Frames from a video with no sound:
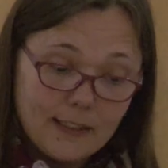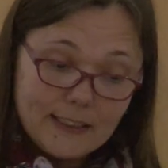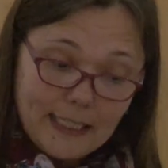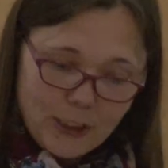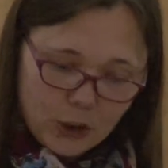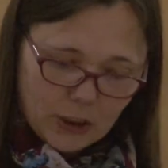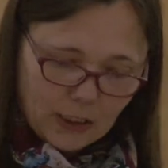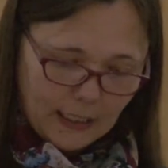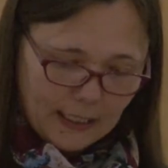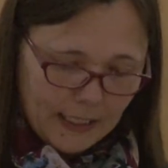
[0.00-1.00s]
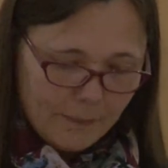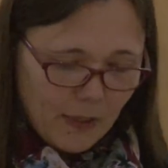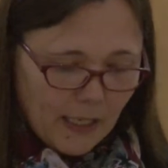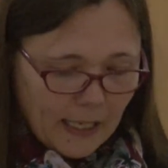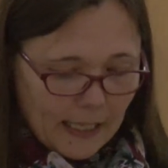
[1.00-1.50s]
unintentionally,
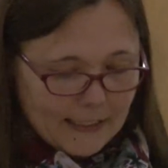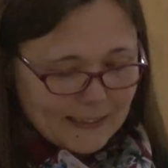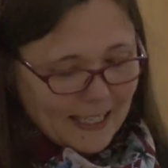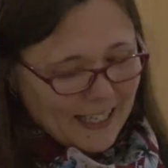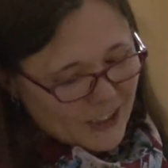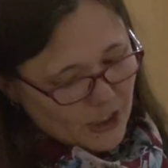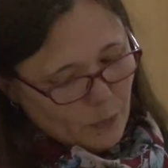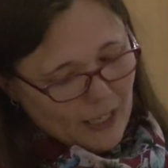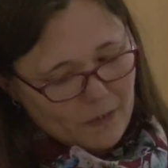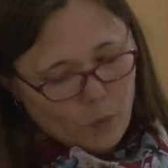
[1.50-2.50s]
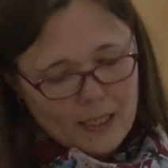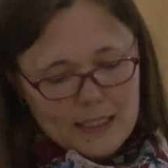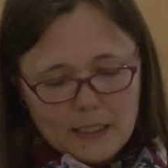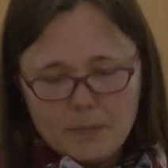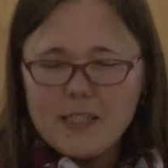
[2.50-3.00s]
is that actually we have quite a
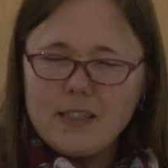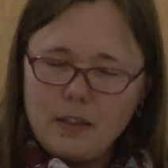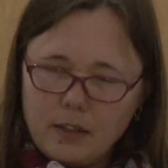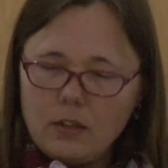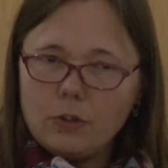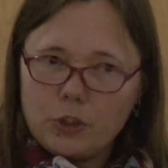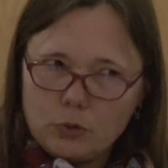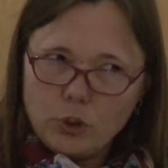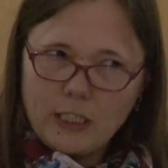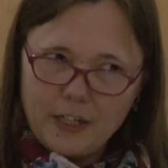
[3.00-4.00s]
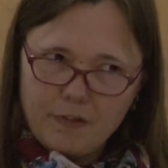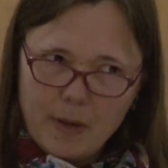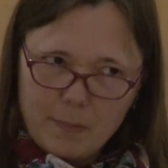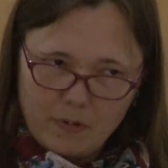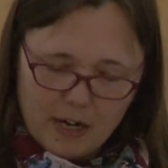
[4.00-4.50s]
limited theological chain of
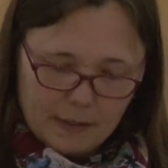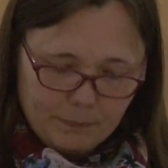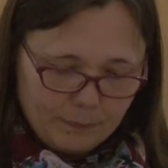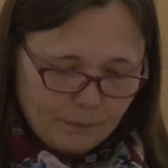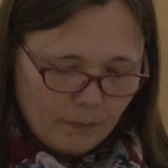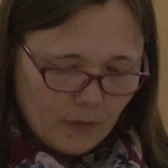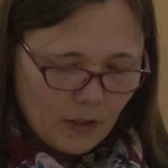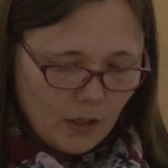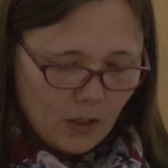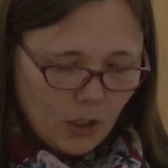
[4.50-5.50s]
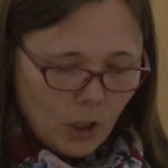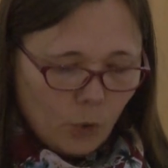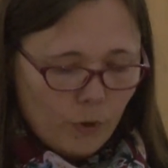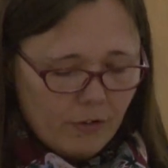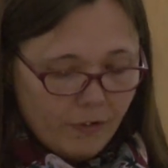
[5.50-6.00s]
memory.
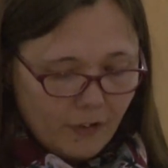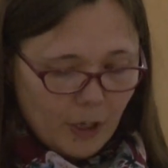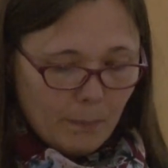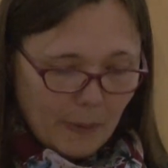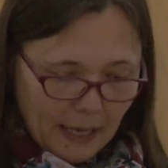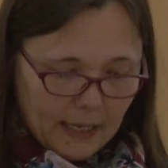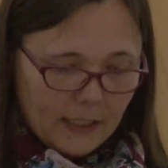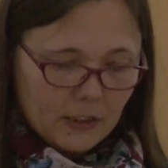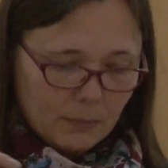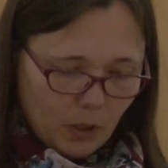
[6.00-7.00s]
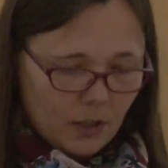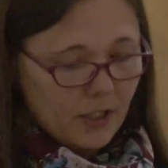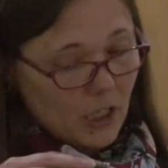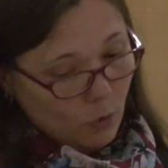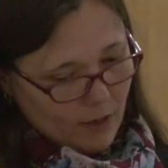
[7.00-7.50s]
We refer back to
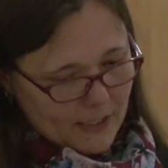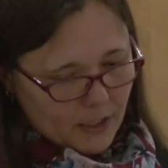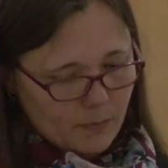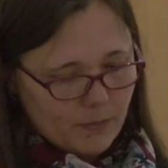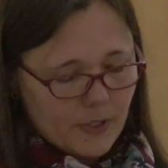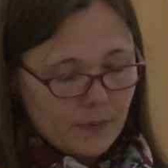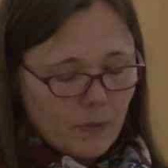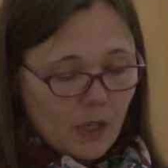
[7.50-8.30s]
Martineau or Adams